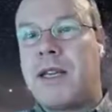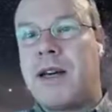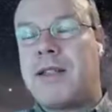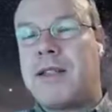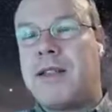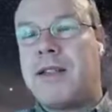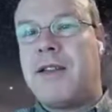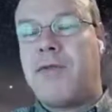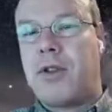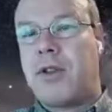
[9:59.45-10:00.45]
gas is
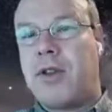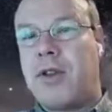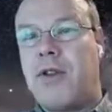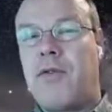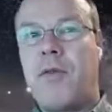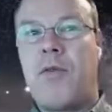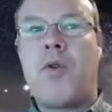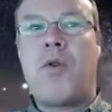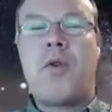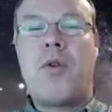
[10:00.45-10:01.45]
different from
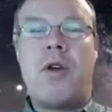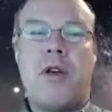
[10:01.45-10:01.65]
all